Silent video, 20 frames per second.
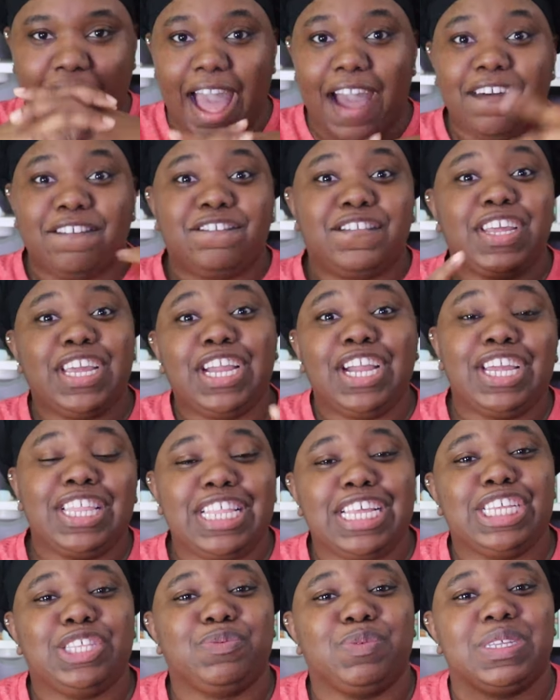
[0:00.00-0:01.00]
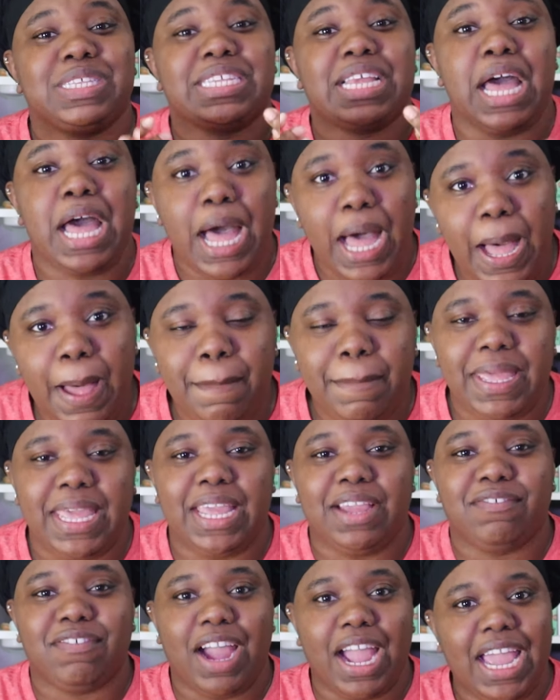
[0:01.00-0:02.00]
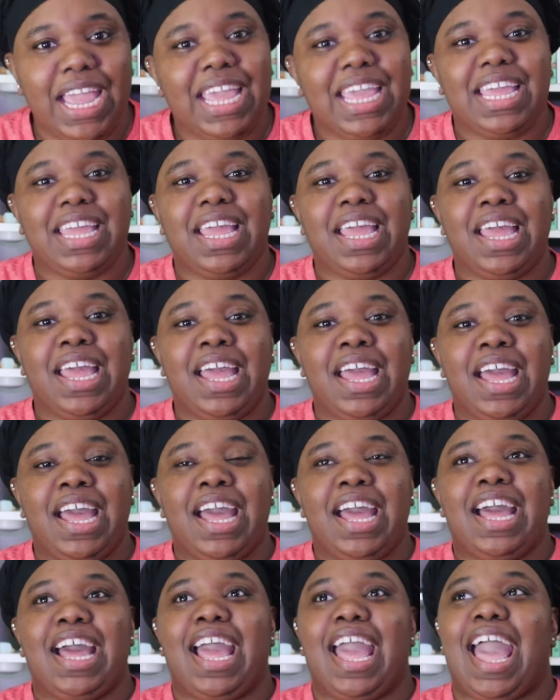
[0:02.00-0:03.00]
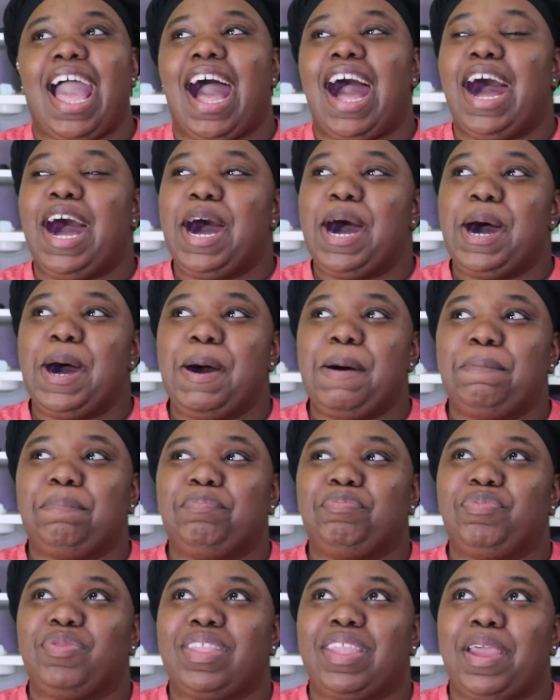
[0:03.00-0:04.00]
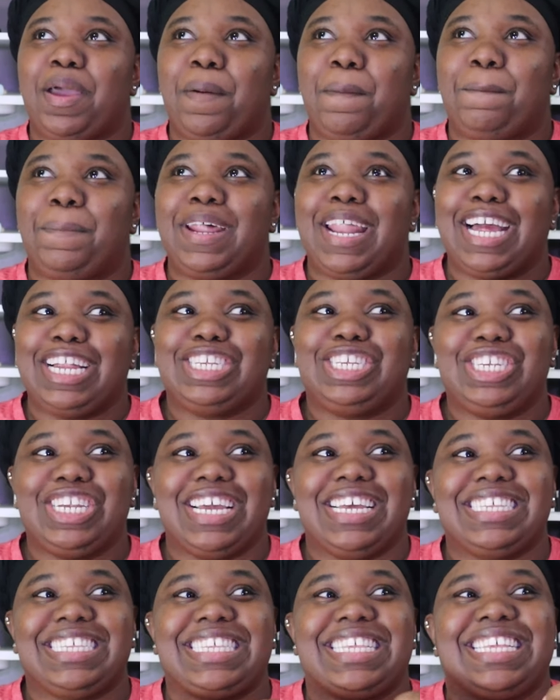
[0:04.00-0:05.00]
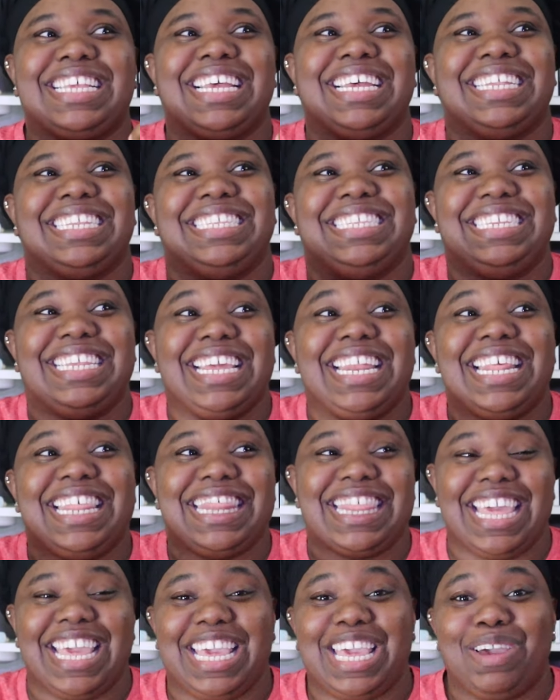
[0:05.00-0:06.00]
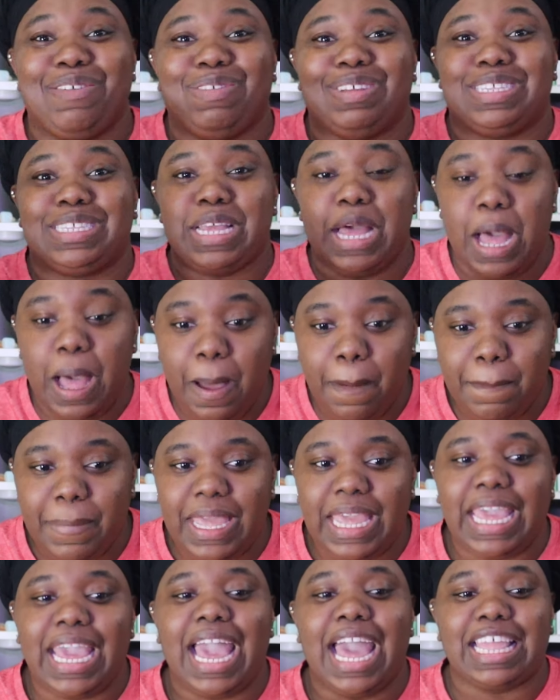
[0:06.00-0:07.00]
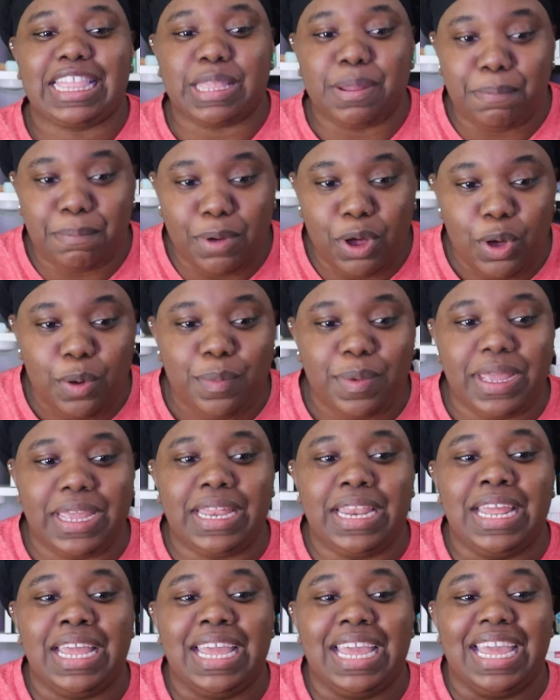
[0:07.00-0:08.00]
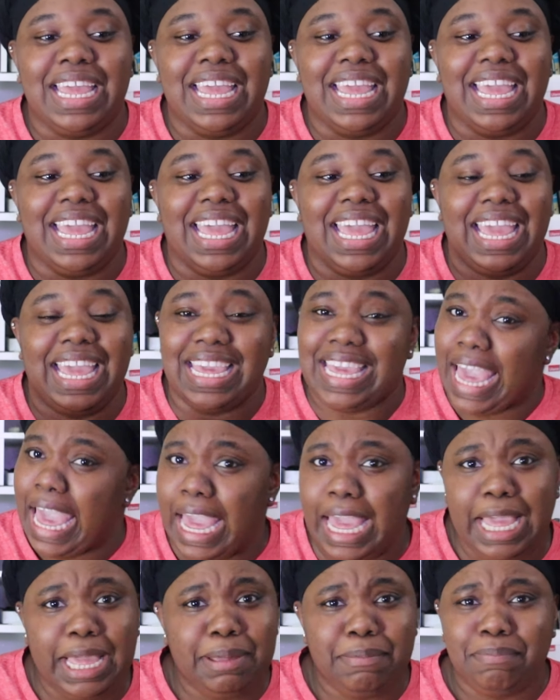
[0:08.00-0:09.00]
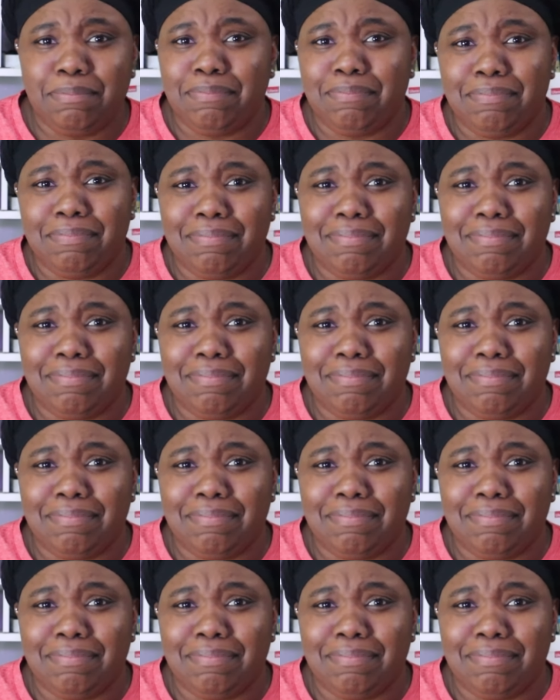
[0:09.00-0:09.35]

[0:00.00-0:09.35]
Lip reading: I figured this was coming, right? But I just didn't think it was coming at the moment it came.